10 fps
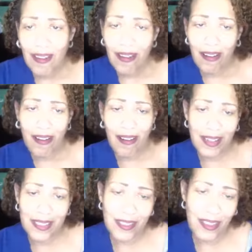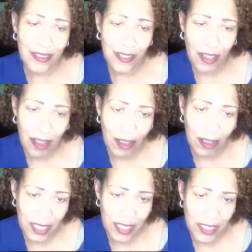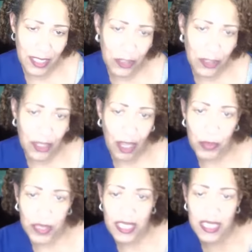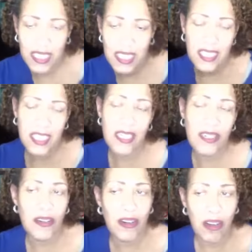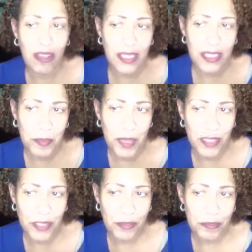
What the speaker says: on all the things that you saw with the skincare, all on special.